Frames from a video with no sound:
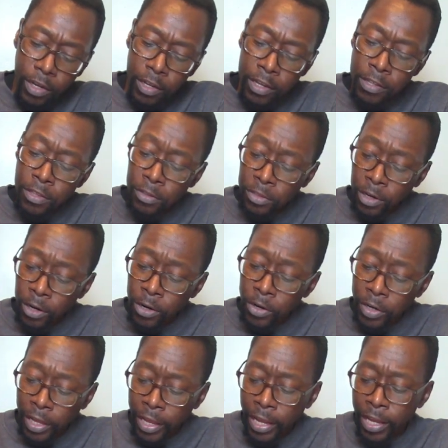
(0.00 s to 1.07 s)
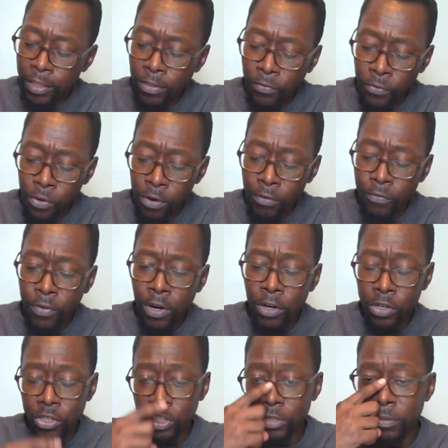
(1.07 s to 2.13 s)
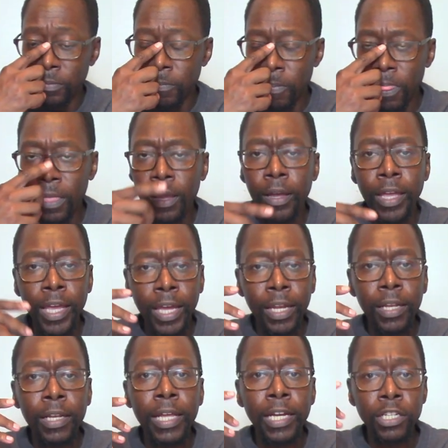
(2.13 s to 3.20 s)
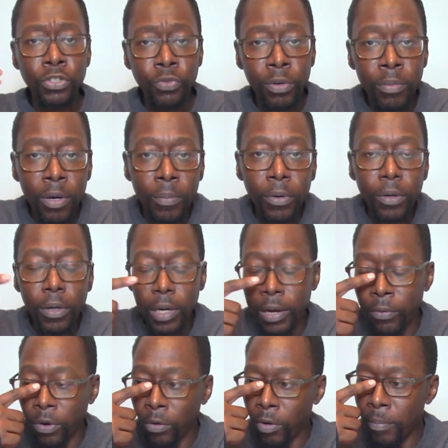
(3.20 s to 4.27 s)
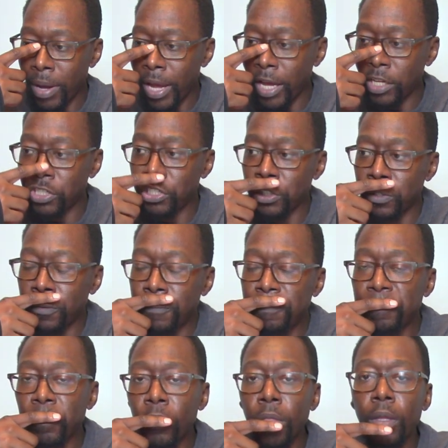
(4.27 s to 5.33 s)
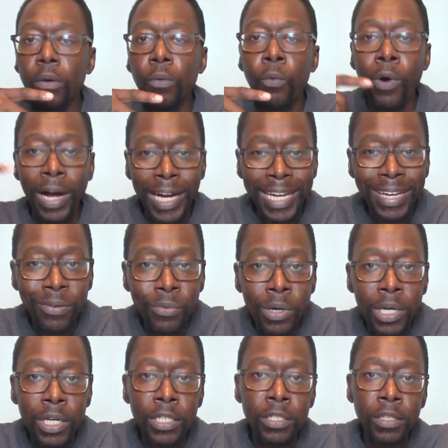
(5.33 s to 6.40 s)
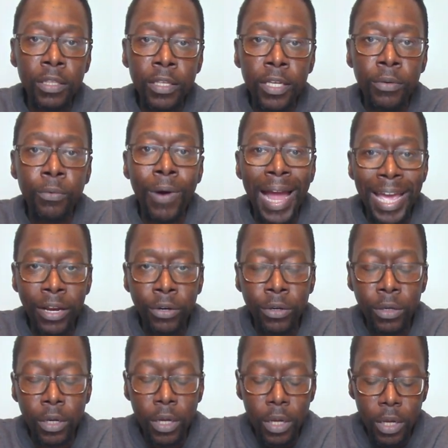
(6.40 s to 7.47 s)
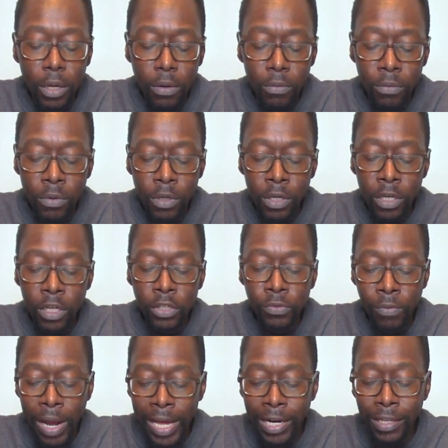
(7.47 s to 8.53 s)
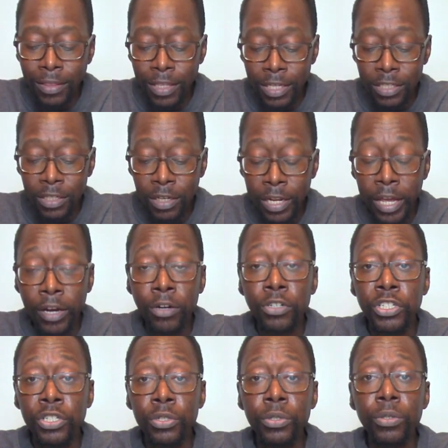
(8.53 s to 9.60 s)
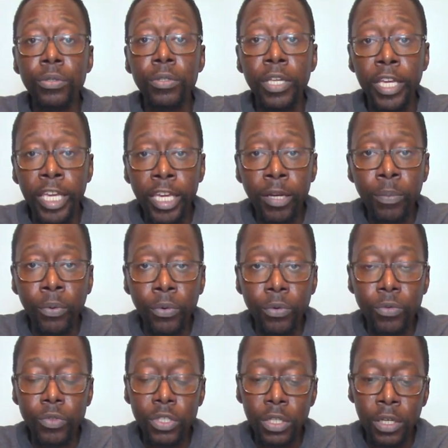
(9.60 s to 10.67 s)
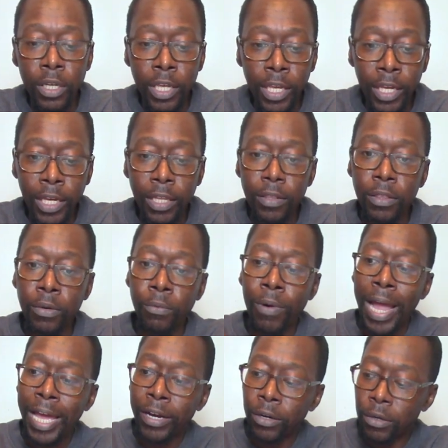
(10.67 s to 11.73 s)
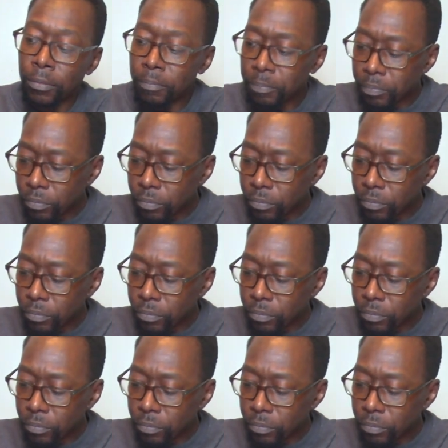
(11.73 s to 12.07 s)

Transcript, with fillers: in the third and the fourth verse. Again, let us remember, I want to remind you why it was the writer was writing this letter to the Hebrews. Again, the writer